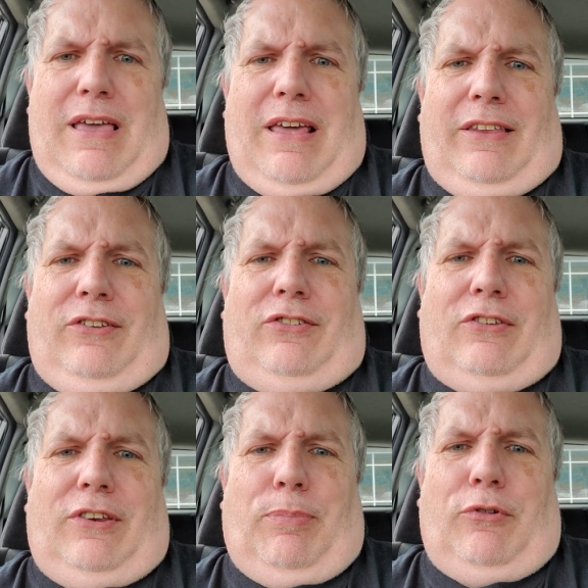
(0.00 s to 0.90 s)
at least
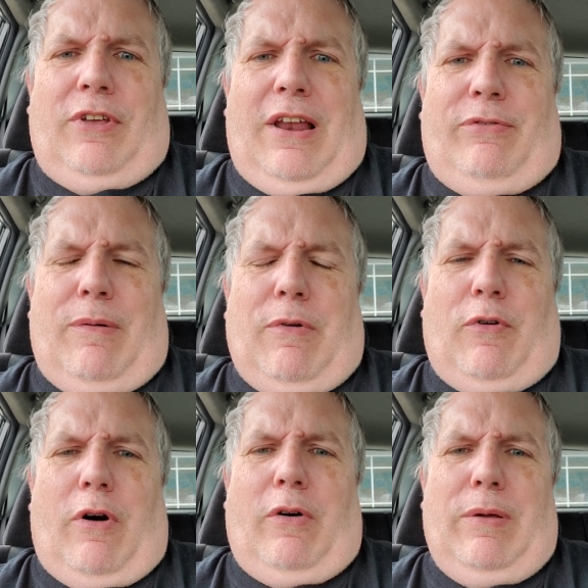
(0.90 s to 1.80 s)
60% of them have
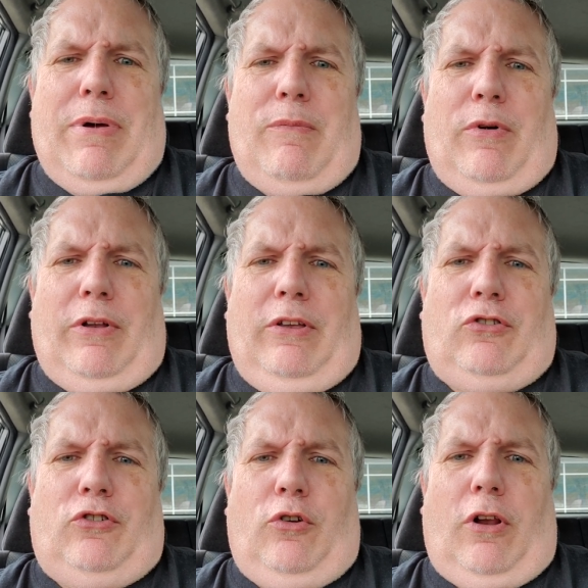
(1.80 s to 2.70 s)
already been
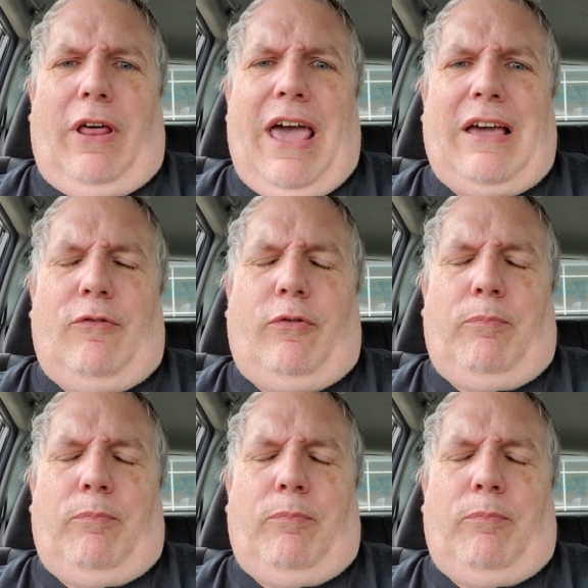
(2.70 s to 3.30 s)
released due to lack of